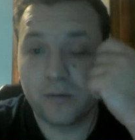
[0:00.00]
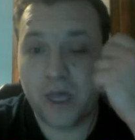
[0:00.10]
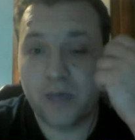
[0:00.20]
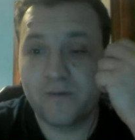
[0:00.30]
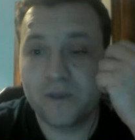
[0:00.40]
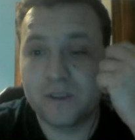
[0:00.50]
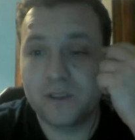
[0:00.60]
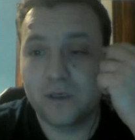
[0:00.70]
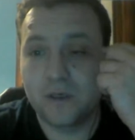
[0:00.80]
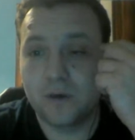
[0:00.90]
M V
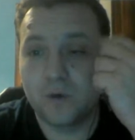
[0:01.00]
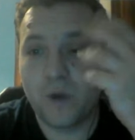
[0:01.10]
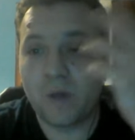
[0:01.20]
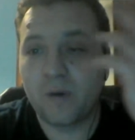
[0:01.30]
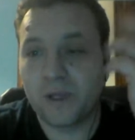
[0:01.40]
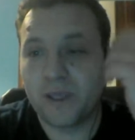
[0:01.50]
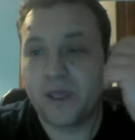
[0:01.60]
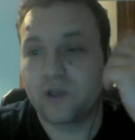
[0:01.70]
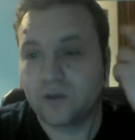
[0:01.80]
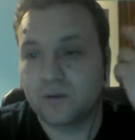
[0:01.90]
C web
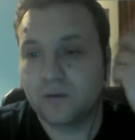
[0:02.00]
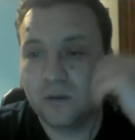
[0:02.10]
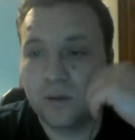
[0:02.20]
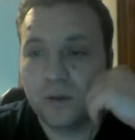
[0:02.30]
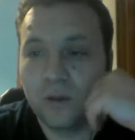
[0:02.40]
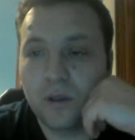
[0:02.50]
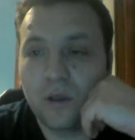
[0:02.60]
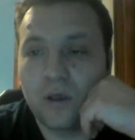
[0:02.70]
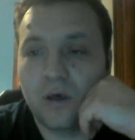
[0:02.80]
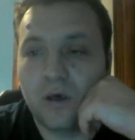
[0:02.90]
application.
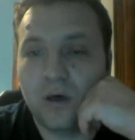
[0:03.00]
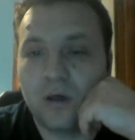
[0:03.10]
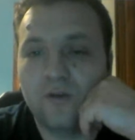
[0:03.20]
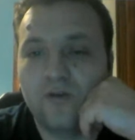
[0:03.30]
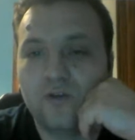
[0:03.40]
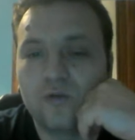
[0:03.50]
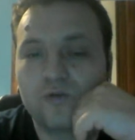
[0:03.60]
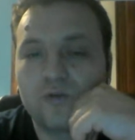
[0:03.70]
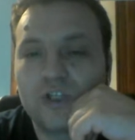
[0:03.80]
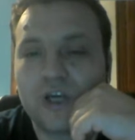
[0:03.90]
Uh, if
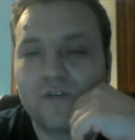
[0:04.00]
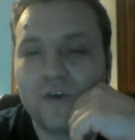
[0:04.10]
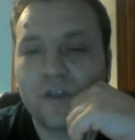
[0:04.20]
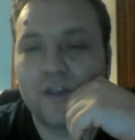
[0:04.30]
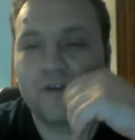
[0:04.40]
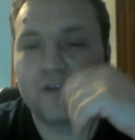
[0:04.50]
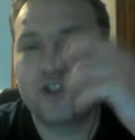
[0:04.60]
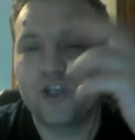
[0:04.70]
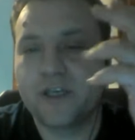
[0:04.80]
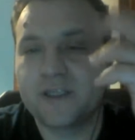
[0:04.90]
you use Java, there is
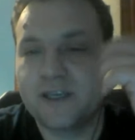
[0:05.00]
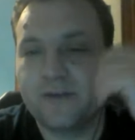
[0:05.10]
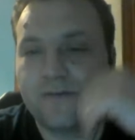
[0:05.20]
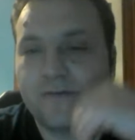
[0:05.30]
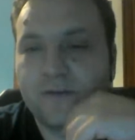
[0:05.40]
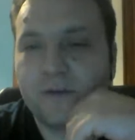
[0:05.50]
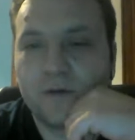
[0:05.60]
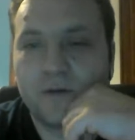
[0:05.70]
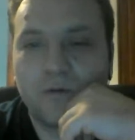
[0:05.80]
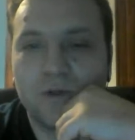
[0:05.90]
J S F,
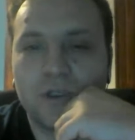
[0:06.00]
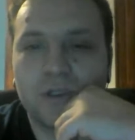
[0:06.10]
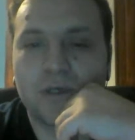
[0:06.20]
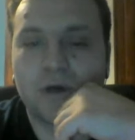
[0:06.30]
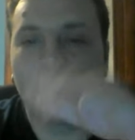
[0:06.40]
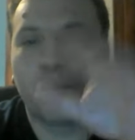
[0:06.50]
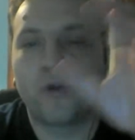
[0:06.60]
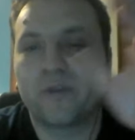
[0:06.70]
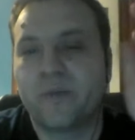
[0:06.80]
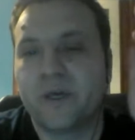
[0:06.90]
which is a
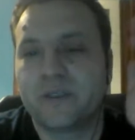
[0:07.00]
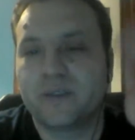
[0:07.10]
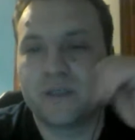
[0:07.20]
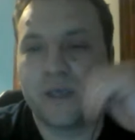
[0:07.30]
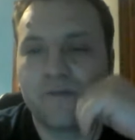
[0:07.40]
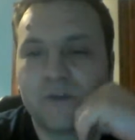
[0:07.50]
component-based M